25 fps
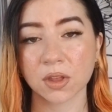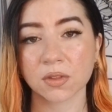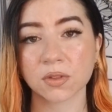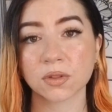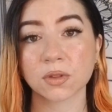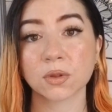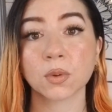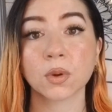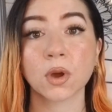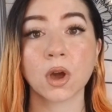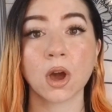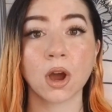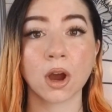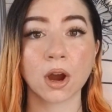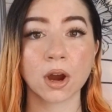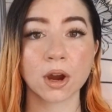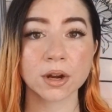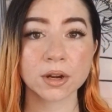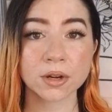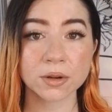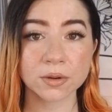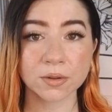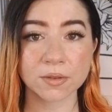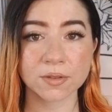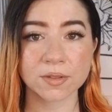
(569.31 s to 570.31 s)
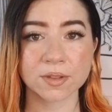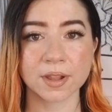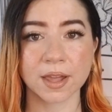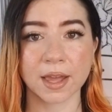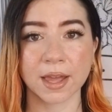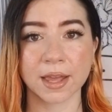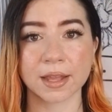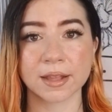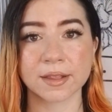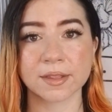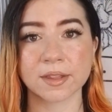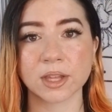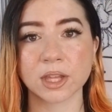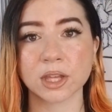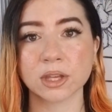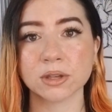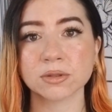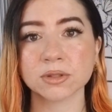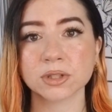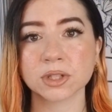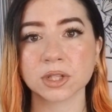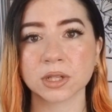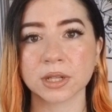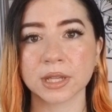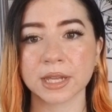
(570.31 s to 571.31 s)
So cardinal signs
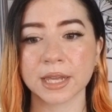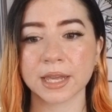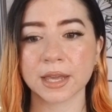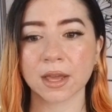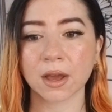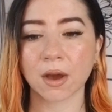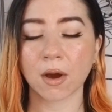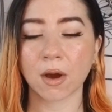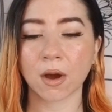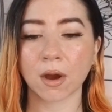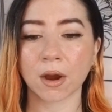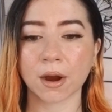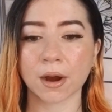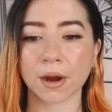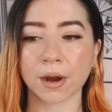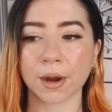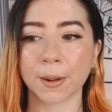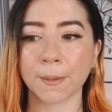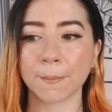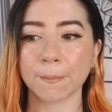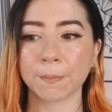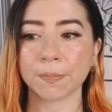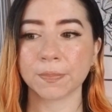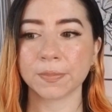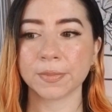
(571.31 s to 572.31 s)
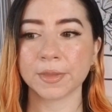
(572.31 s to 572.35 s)
usually are